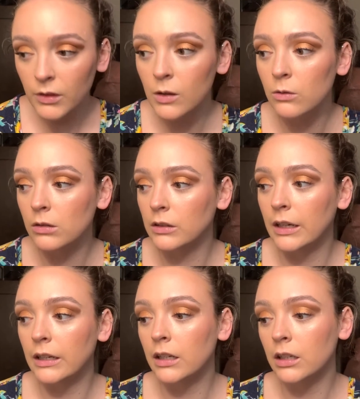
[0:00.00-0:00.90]
Or
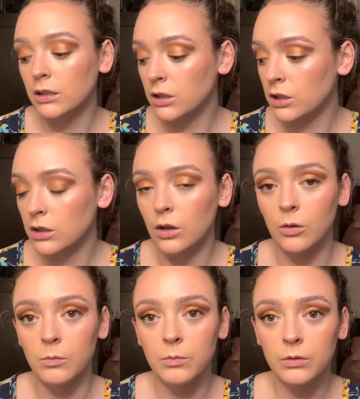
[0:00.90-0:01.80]
like a
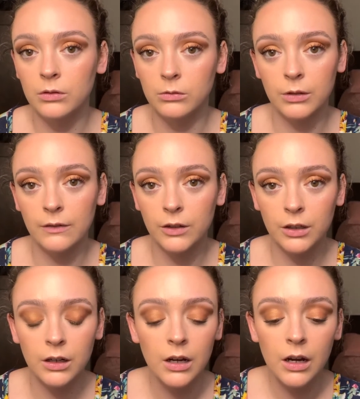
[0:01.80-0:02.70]
soap or
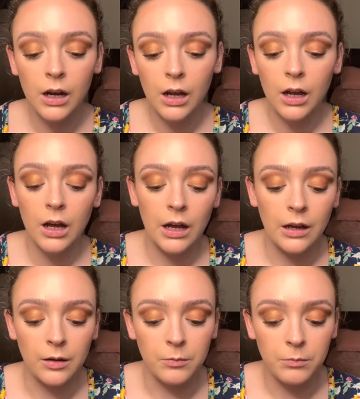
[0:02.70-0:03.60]
whatever.
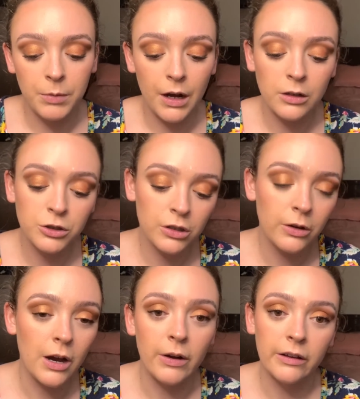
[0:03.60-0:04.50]
But I'll show you
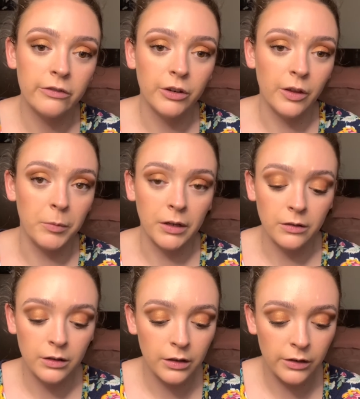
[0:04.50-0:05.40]
how I fill them
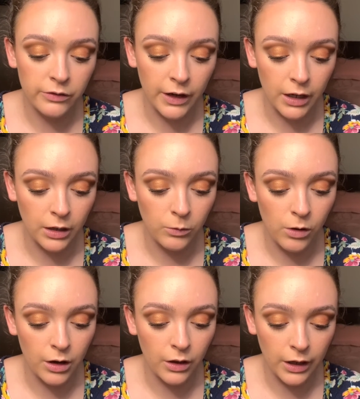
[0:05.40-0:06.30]
in if I
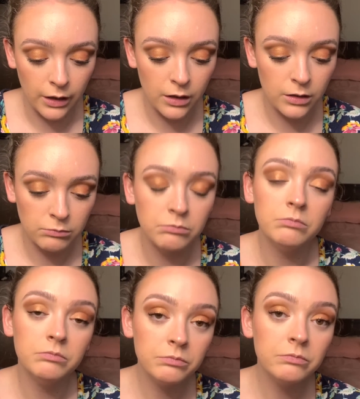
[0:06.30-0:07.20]
want to like
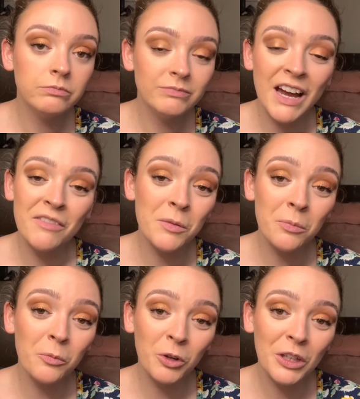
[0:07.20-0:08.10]
have
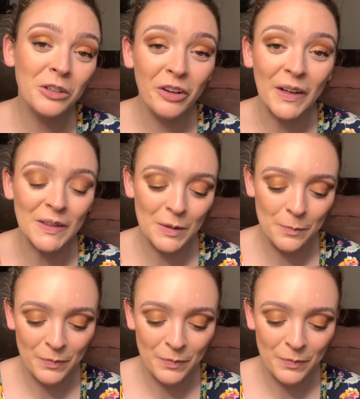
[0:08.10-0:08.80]
them really defined.